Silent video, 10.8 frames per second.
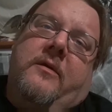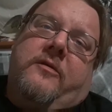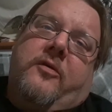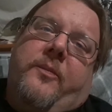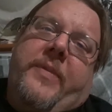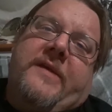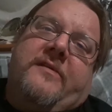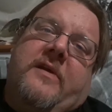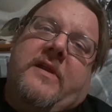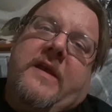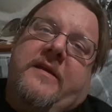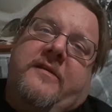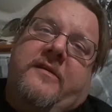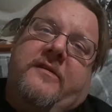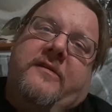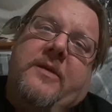So basically it's
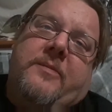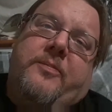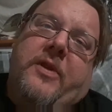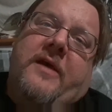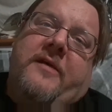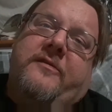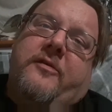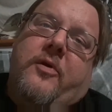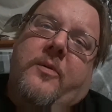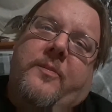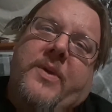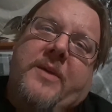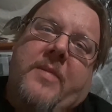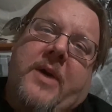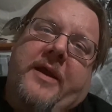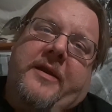a C plus or a B
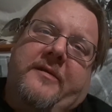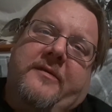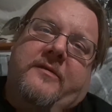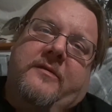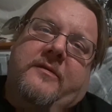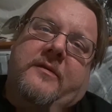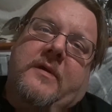minus.